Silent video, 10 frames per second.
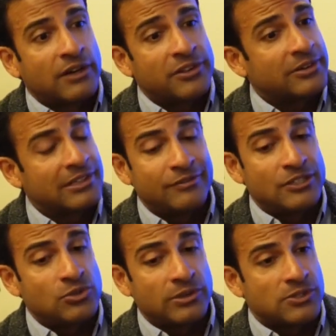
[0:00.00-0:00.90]
For other
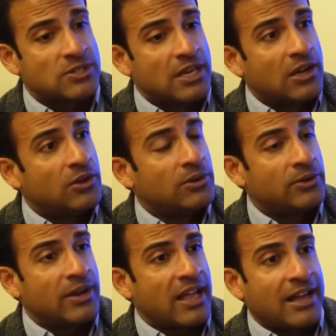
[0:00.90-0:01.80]
individuals
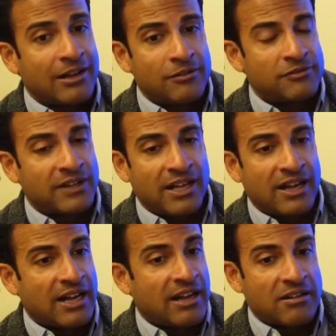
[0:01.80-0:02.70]
who have
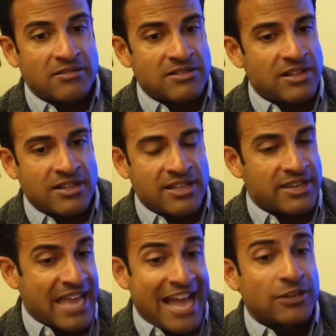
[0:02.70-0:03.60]

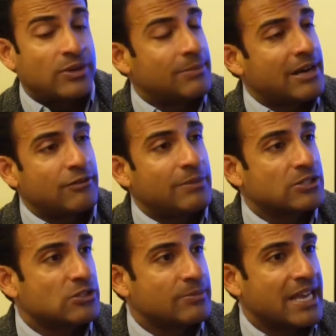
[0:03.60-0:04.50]
an adequate
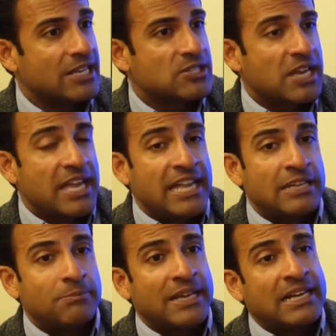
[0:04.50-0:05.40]
amount of muscle mass,
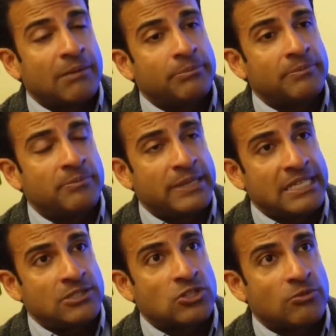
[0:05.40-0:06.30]
it may not
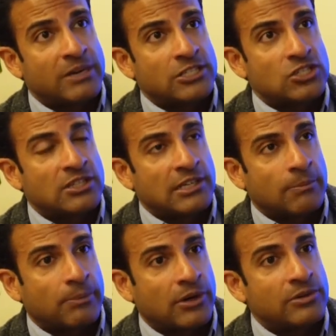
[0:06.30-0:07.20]
be so
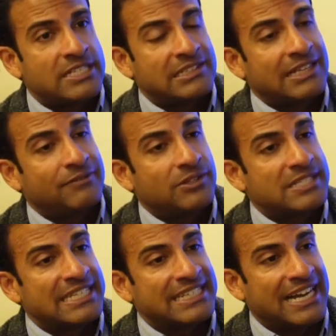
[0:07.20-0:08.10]
much their protein
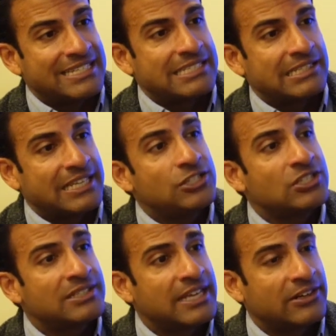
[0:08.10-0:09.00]
levels in
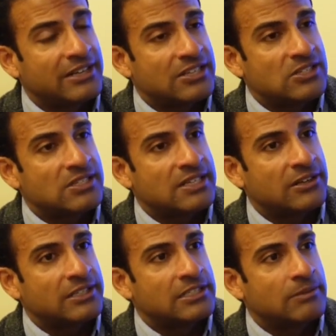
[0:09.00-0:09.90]
isolation that are
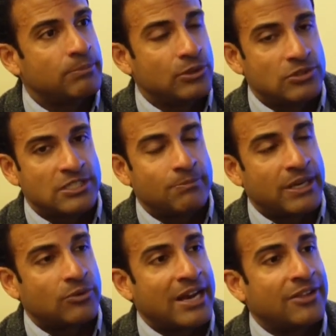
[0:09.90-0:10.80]
necessary to
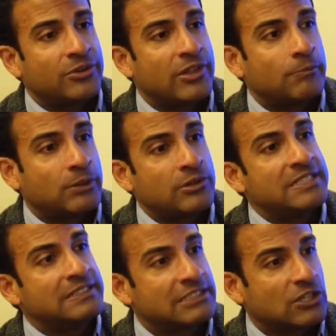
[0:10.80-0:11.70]
boost, but rather their
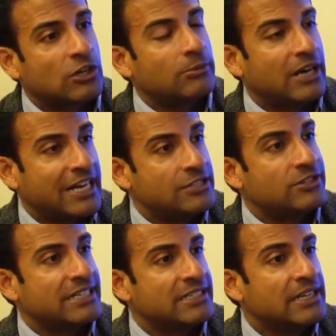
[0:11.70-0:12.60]
protein to
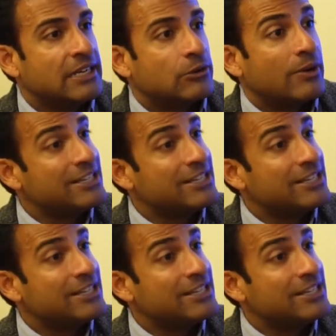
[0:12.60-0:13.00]
carbohydrate